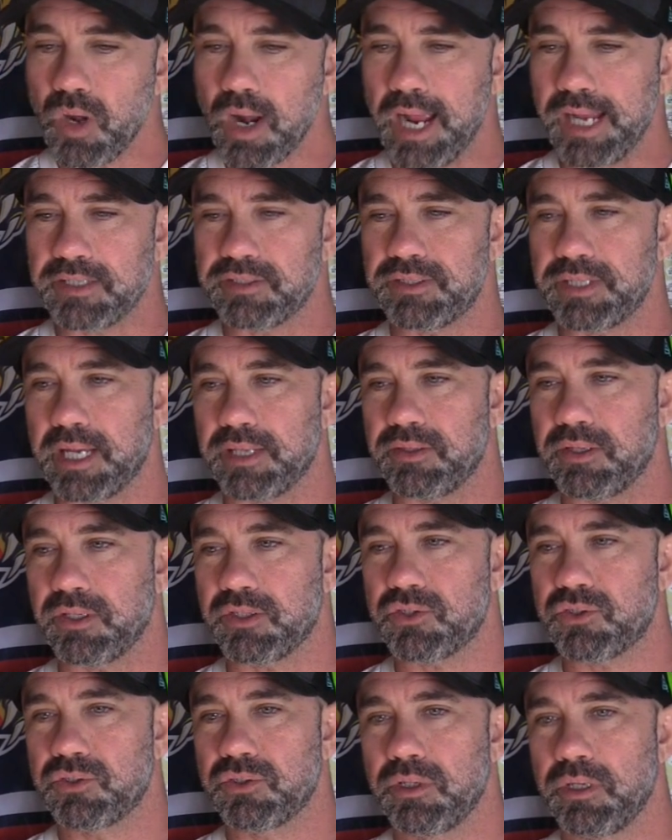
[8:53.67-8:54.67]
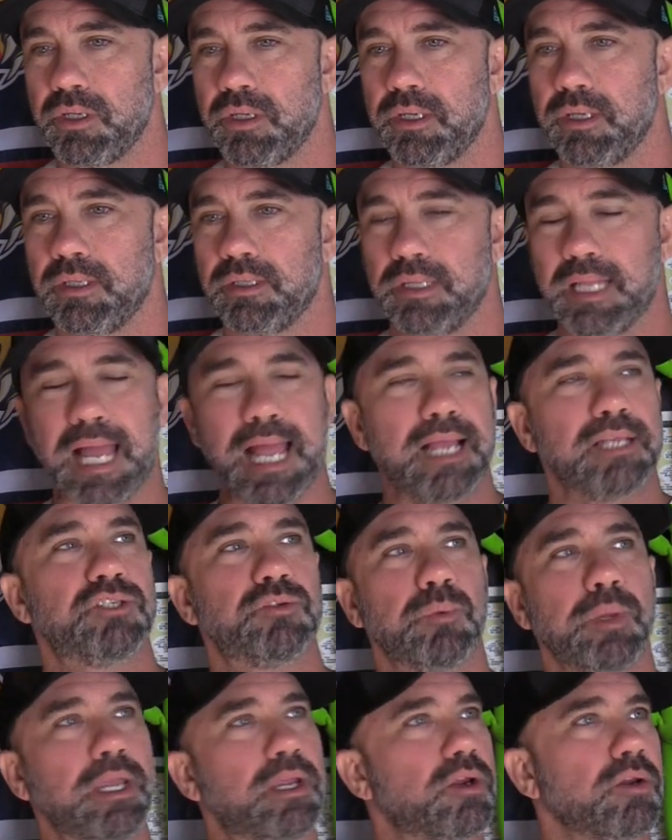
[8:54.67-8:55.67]
I said this
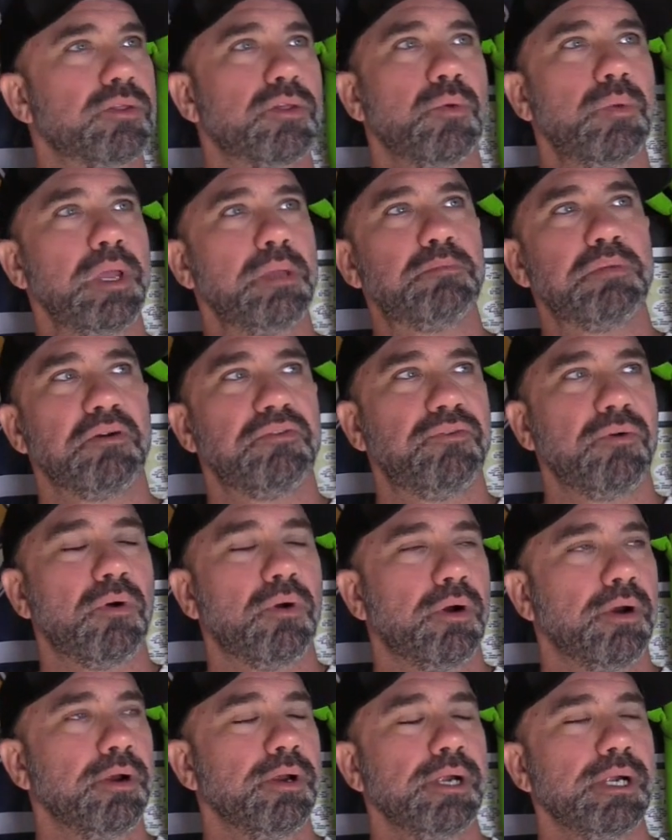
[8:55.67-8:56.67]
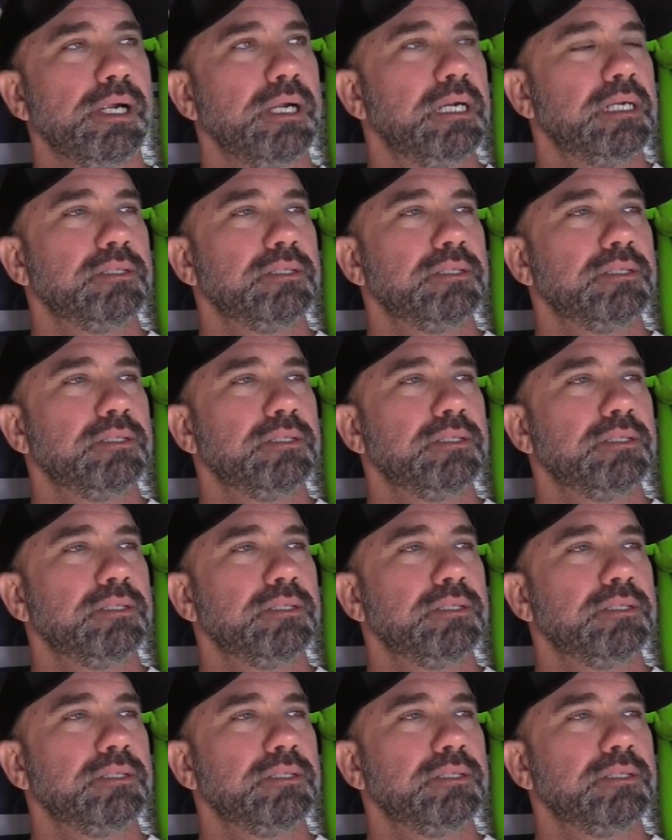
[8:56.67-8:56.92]
last week or the week before,